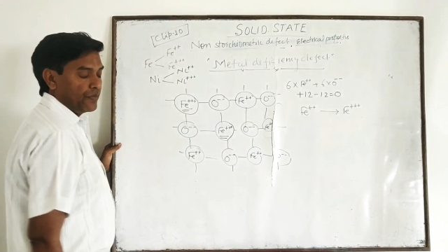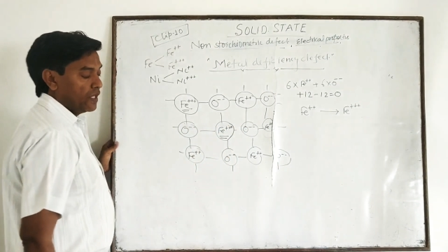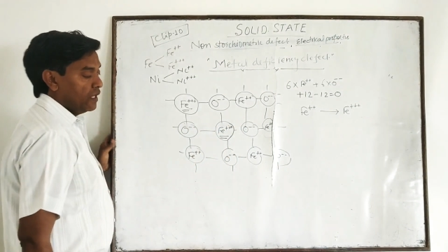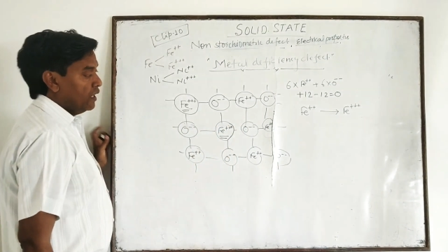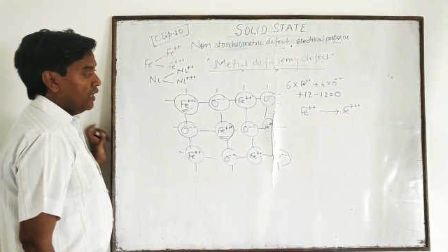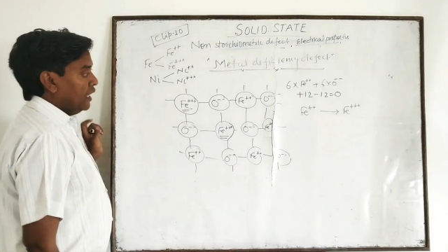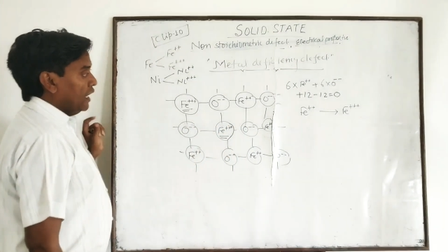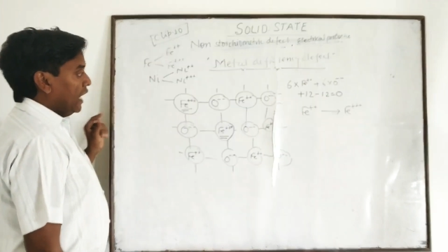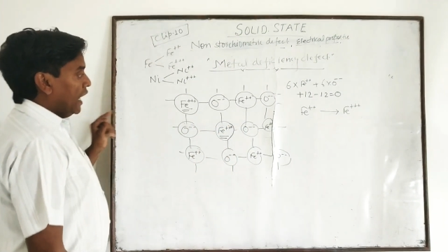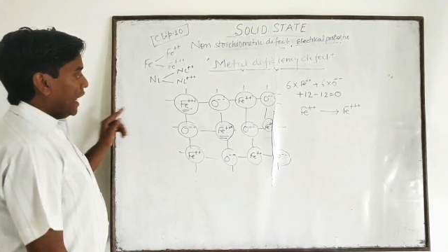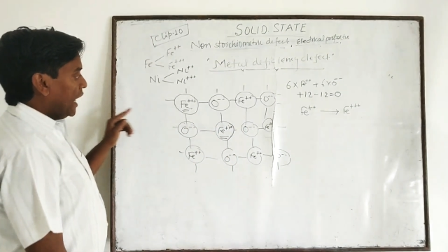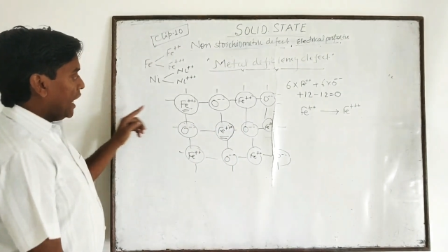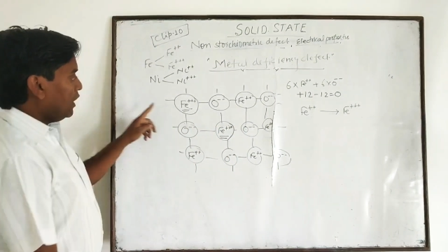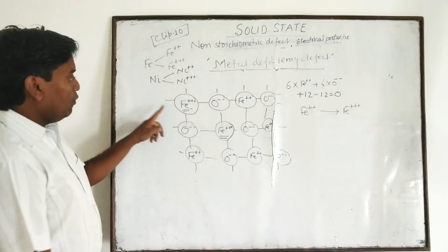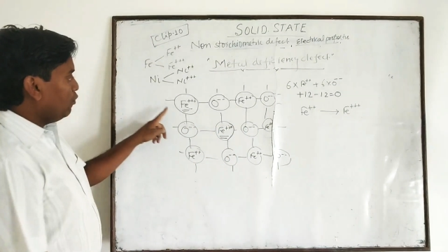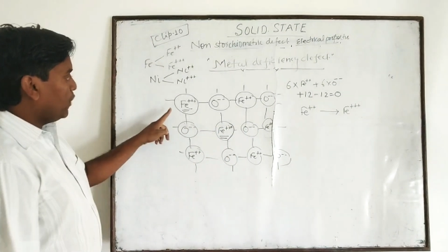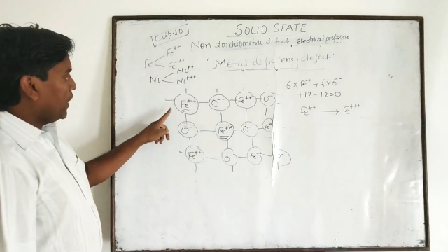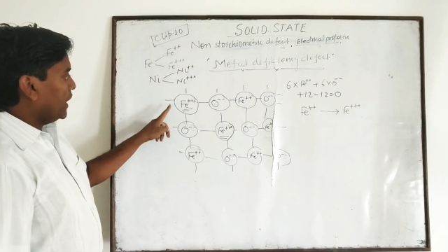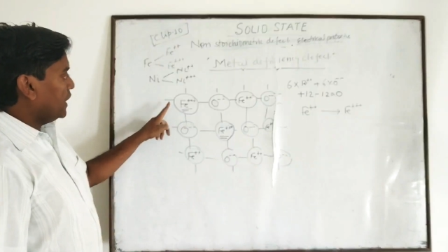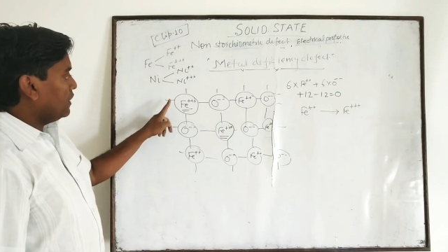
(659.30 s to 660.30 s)
And
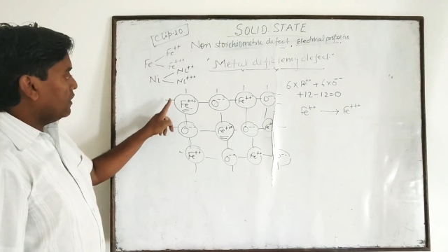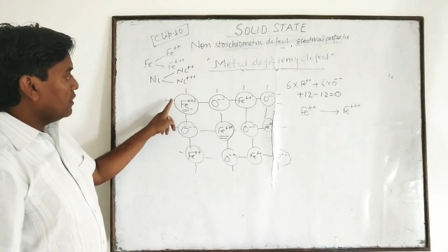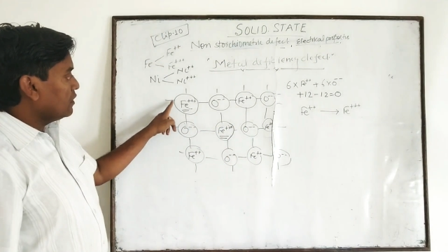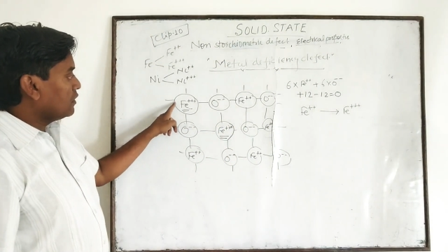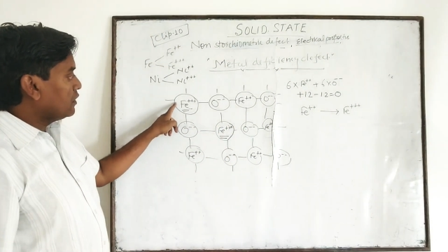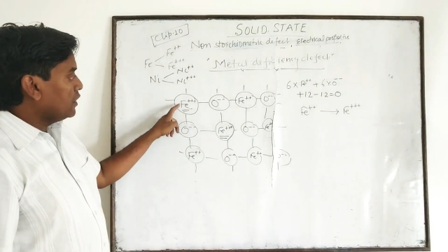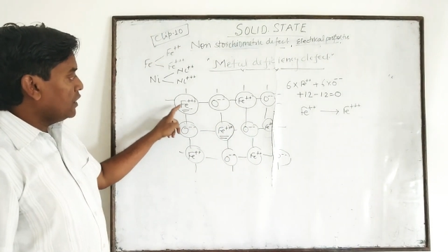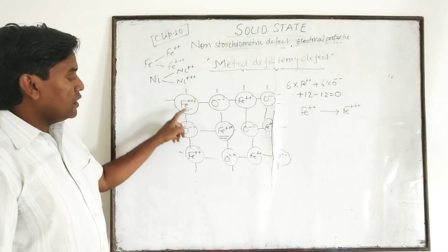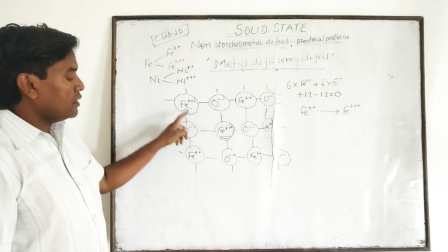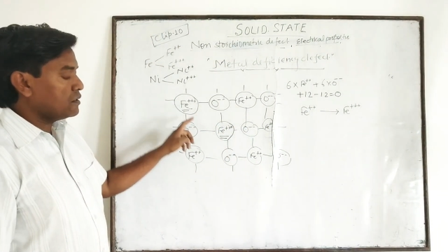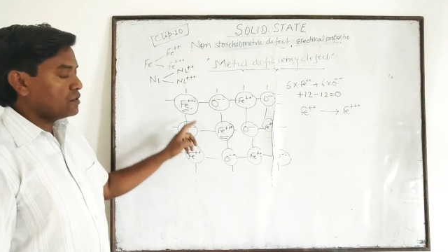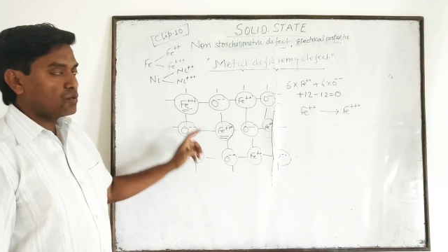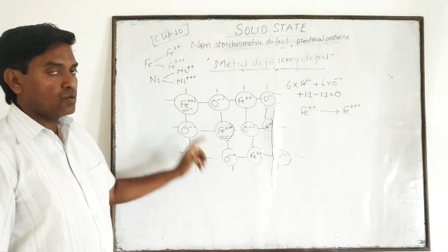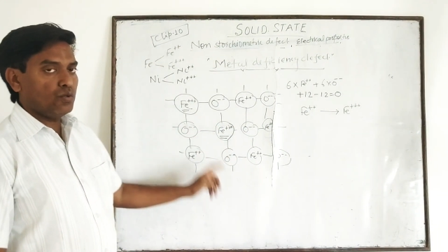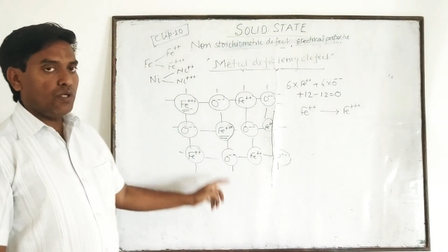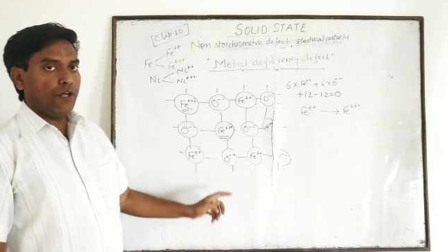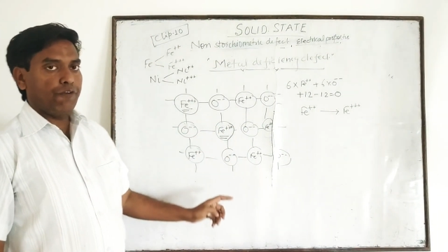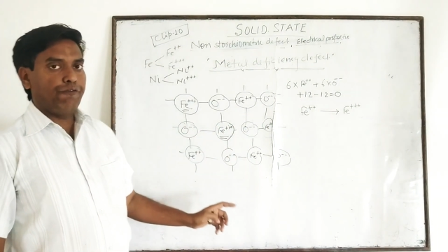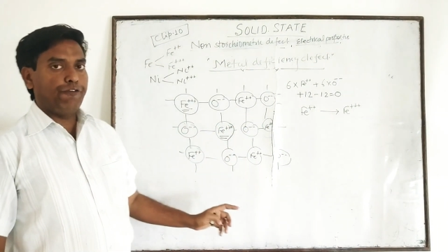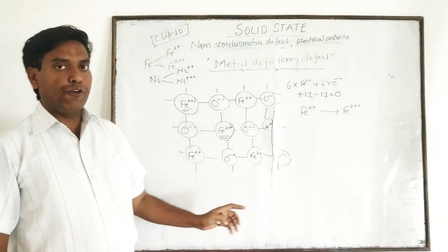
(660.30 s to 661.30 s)
when these two Fe2